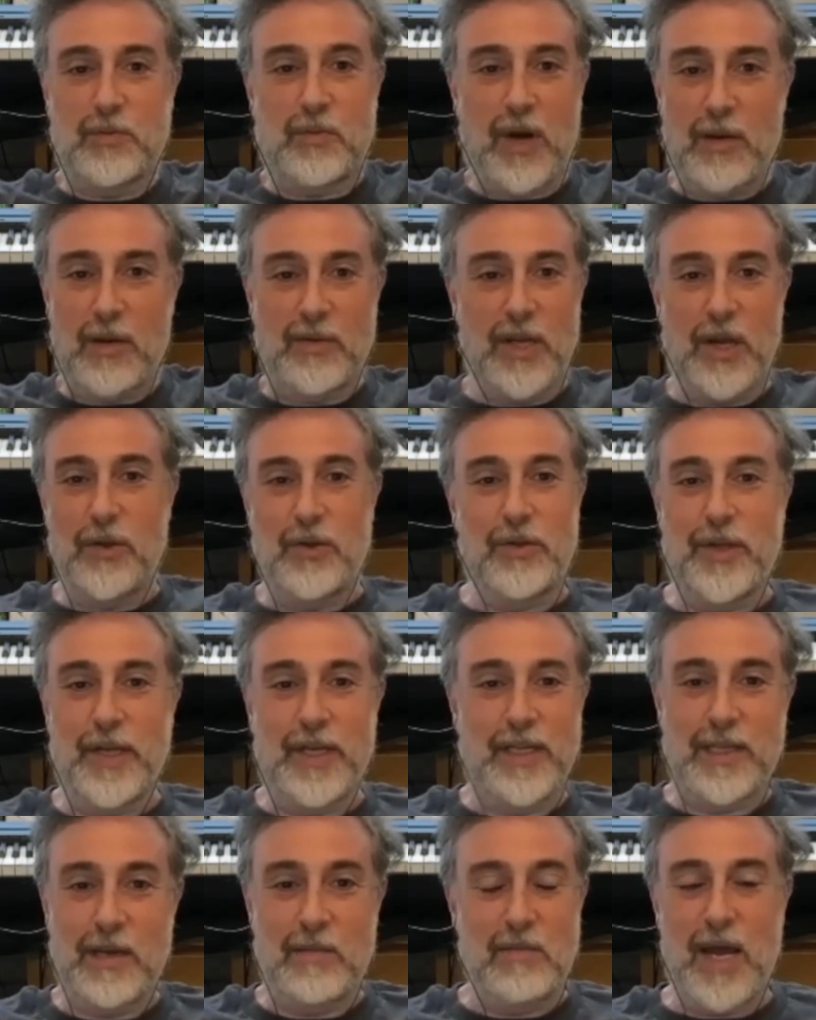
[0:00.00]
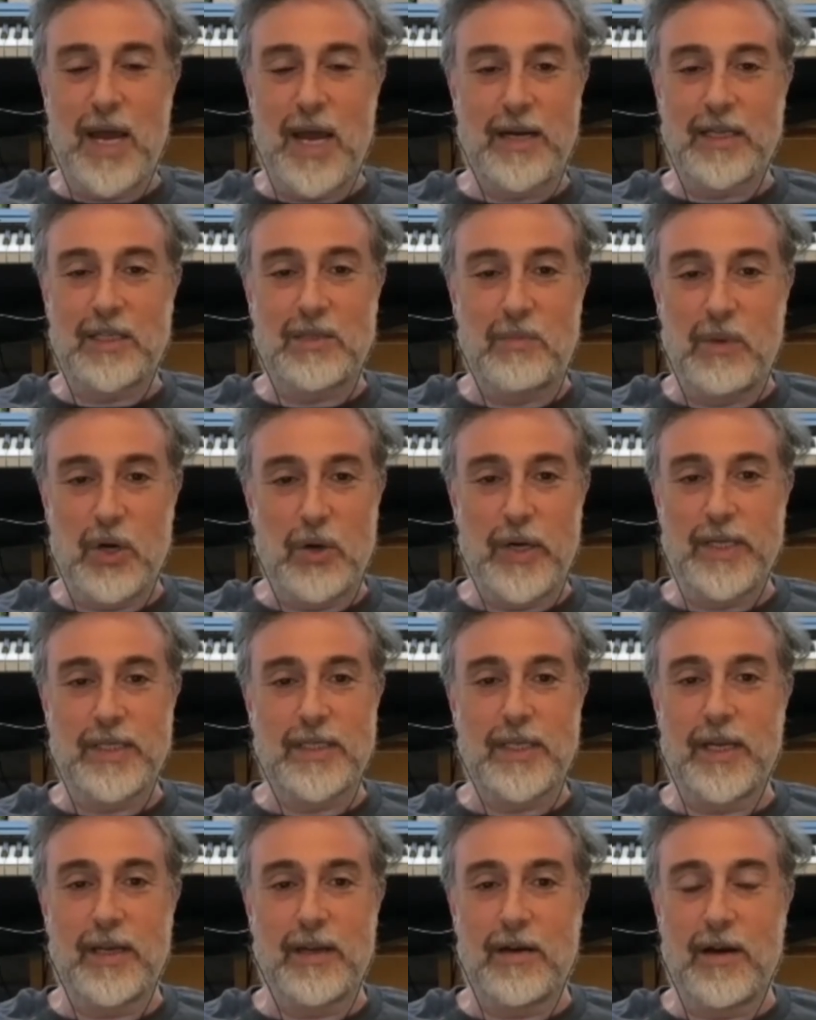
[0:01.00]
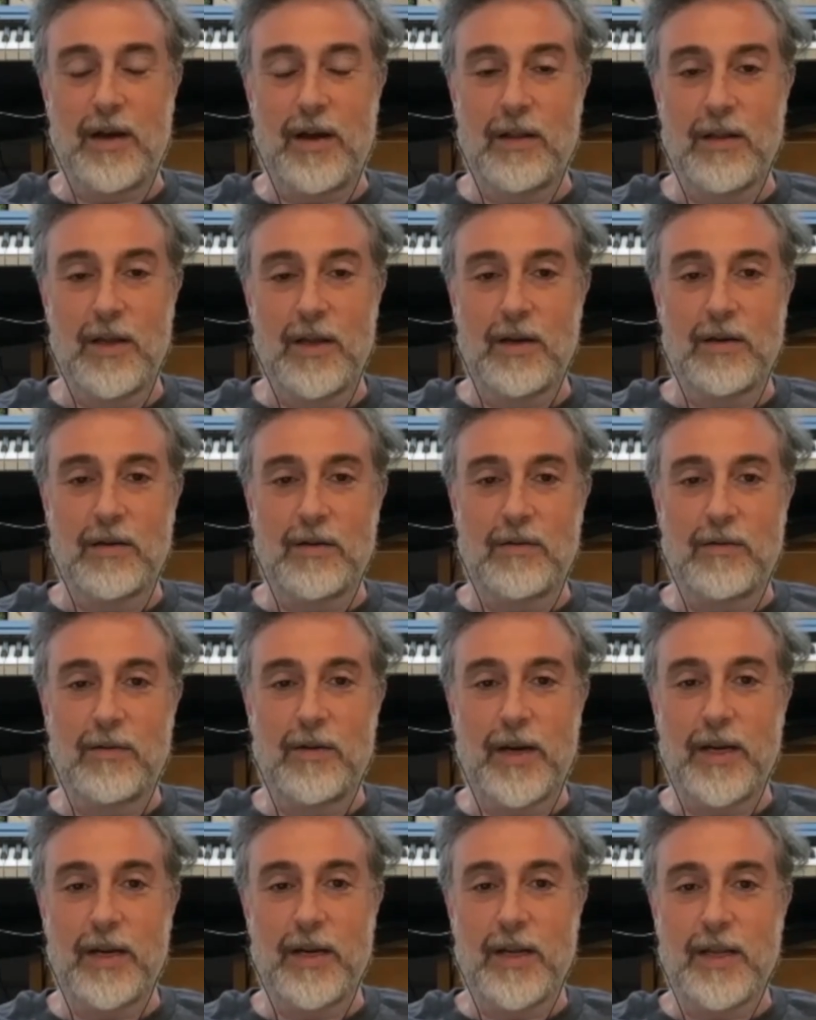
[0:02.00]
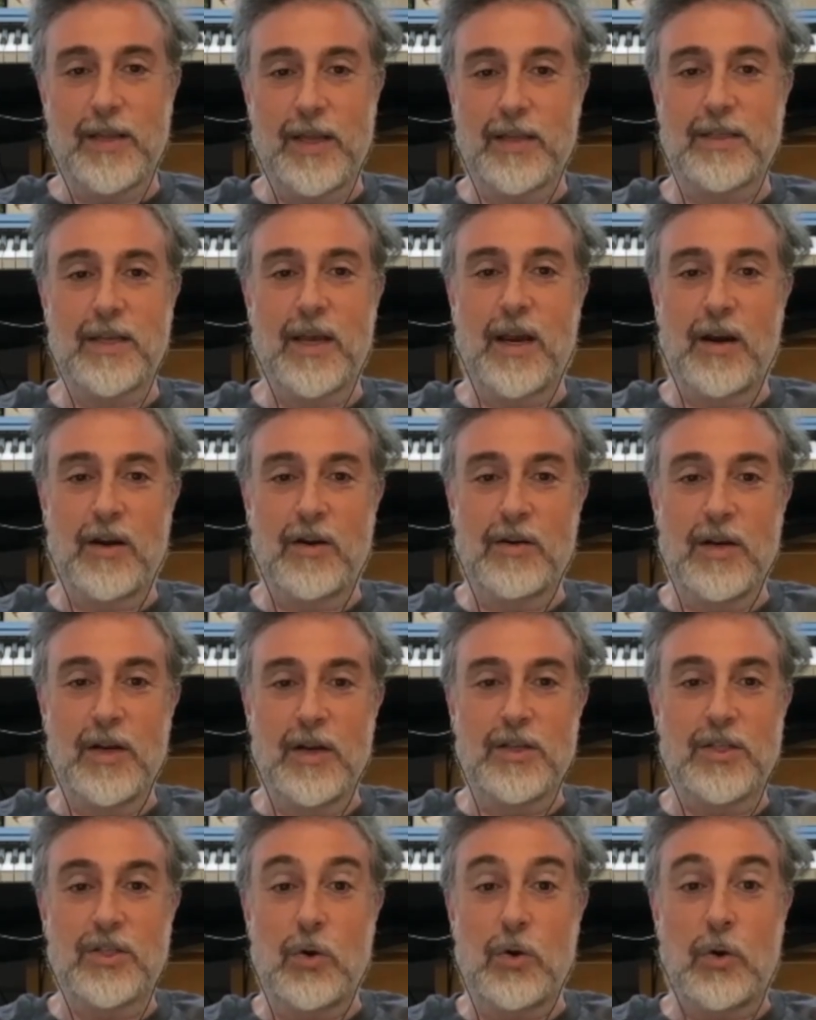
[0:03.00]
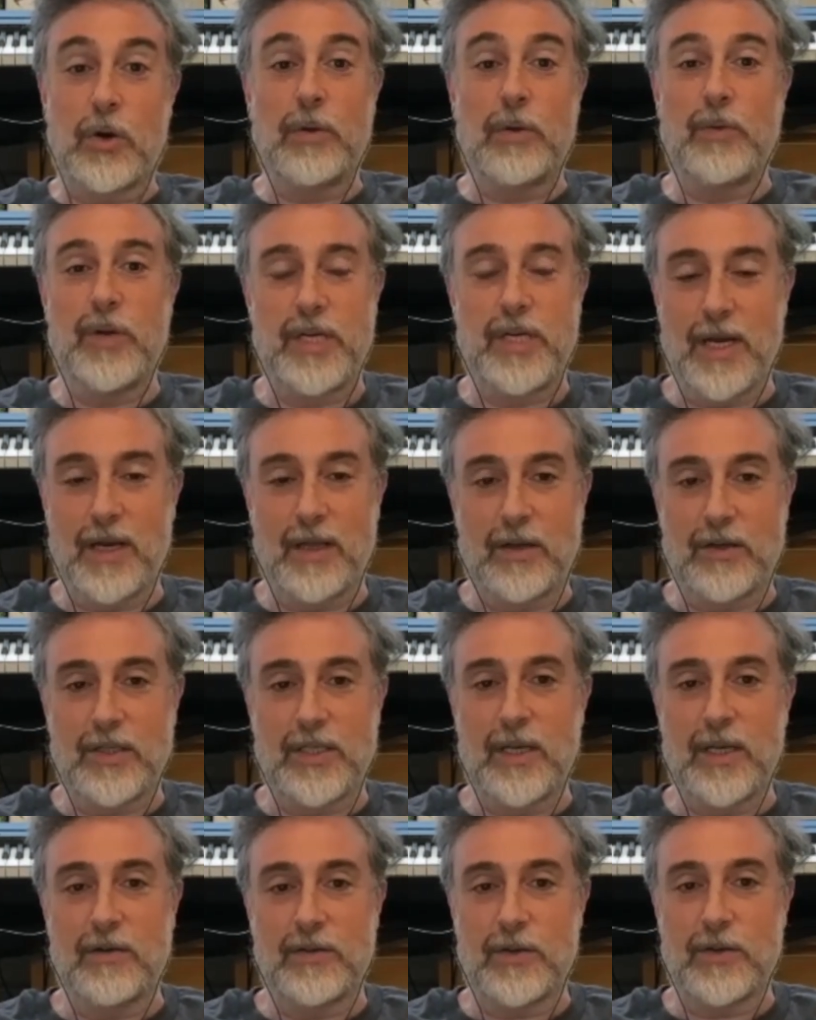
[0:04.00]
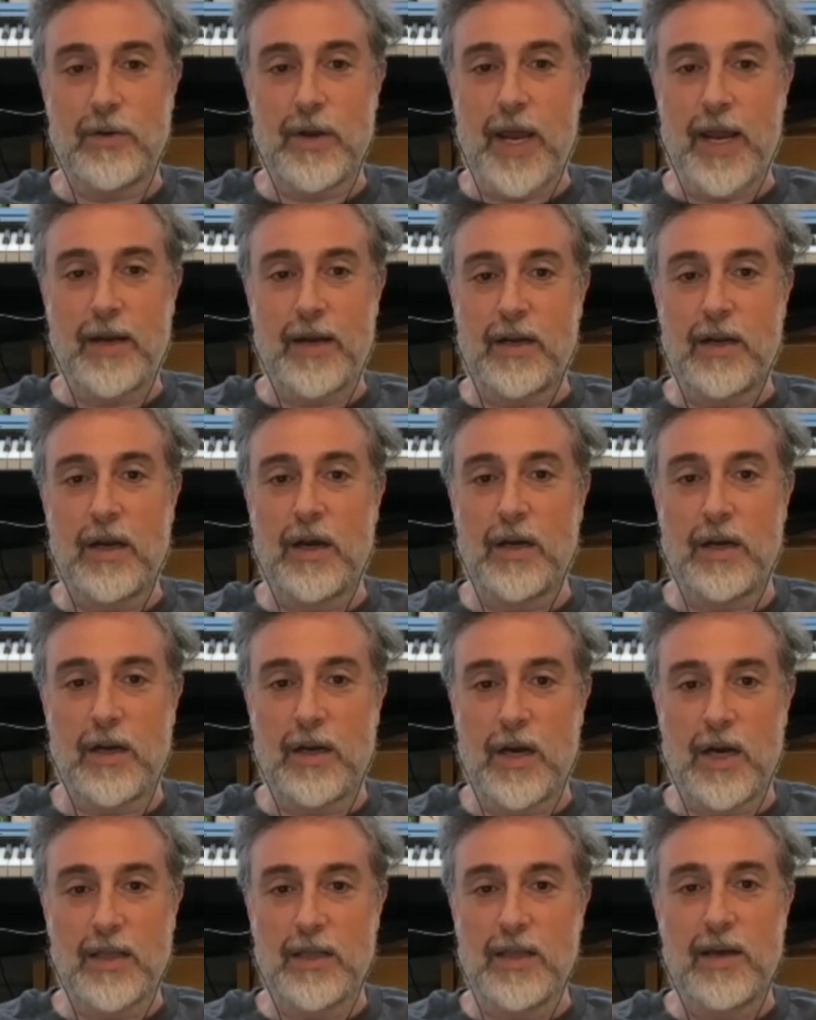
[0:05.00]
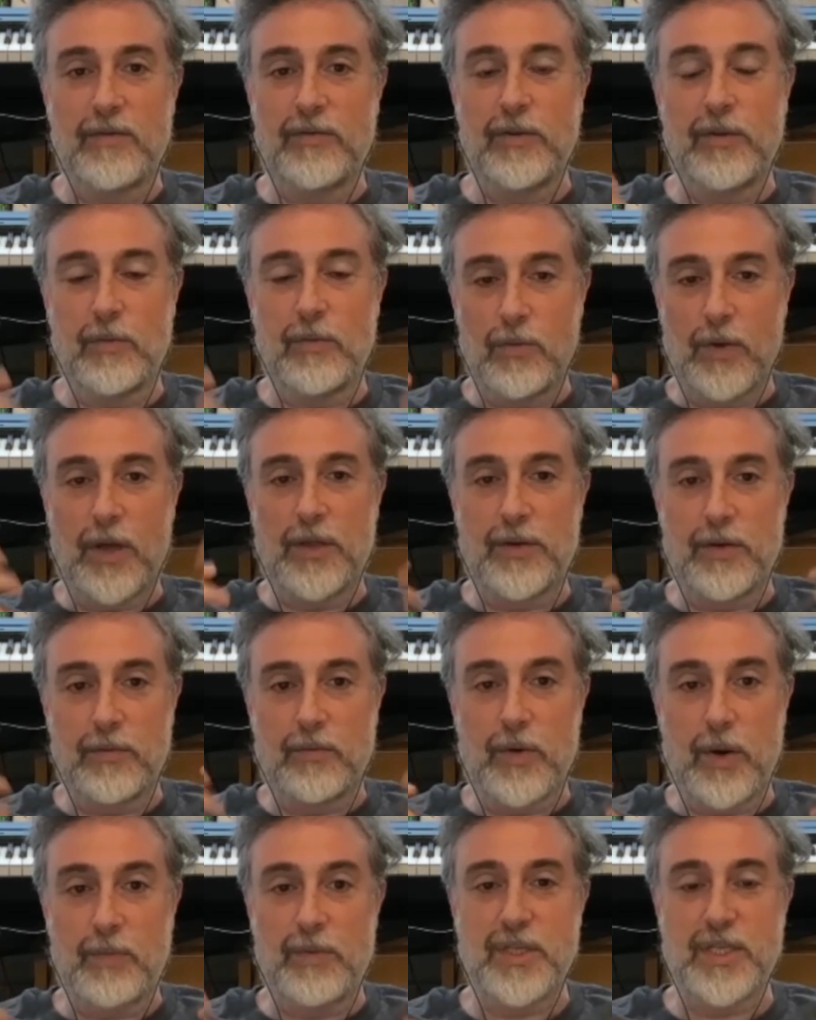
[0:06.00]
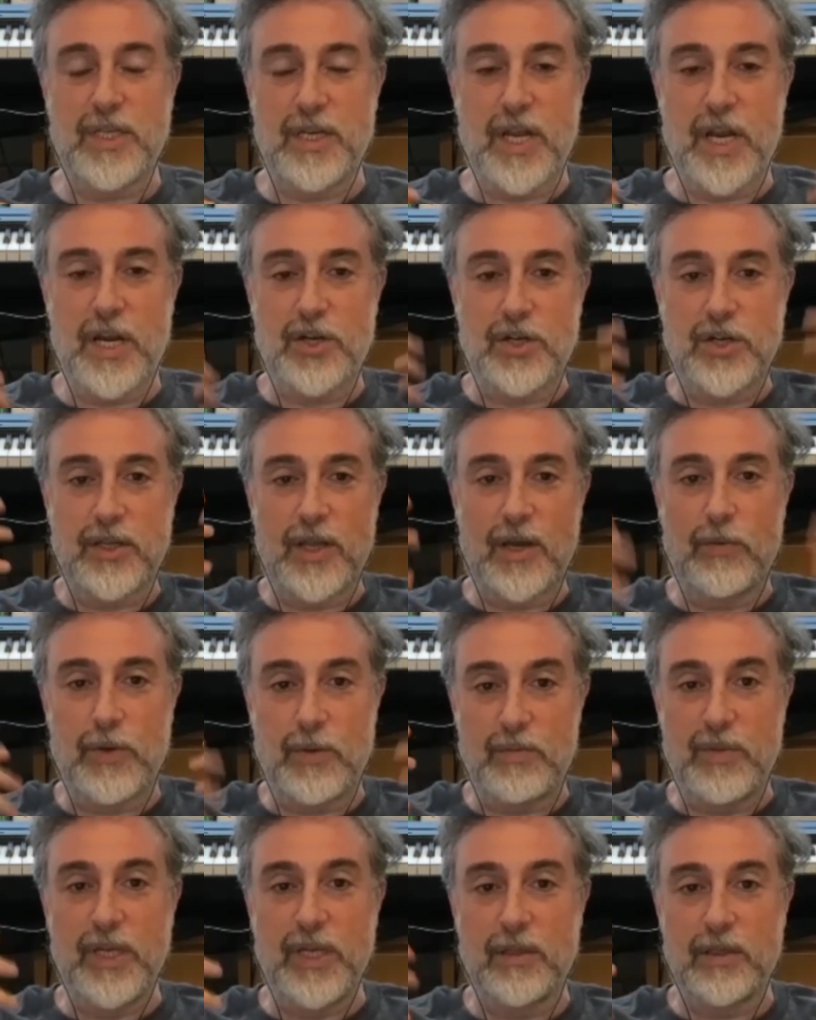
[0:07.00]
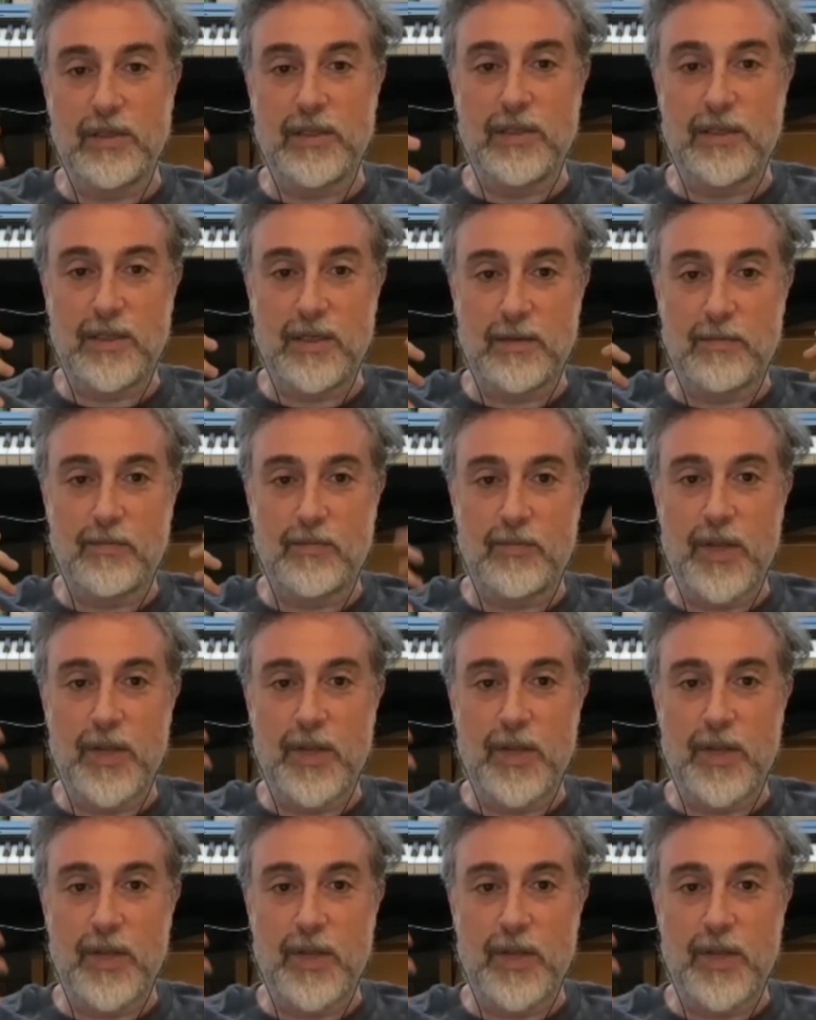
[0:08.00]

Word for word: probably other things i'm not experiencing at all right that's our story we tell ourselves or at a, a gut level the representation that we build to